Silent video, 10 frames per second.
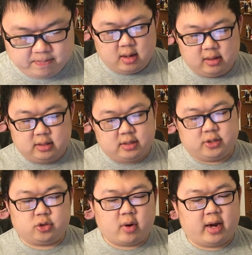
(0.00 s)
At least they
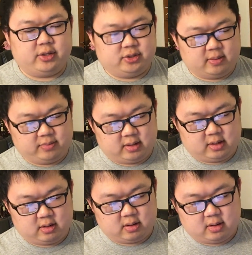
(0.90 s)
tried something
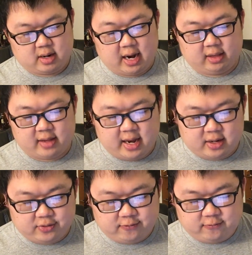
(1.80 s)
here. I
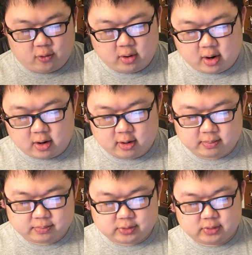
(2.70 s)
like the four
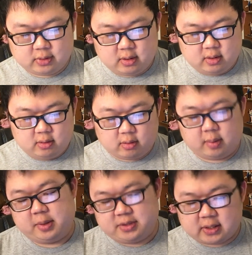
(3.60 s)
arms, or I
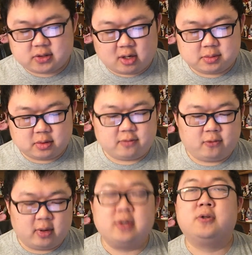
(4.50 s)
mean six arms, but the
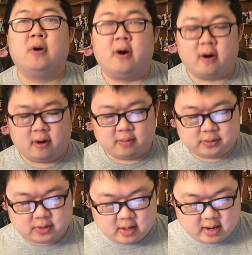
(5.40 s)
four extra
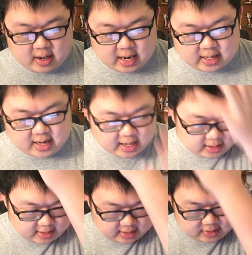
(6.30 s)
arms. I kind
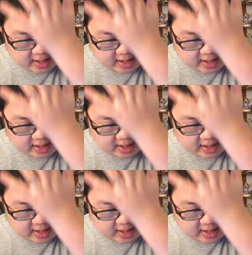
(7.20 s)
of like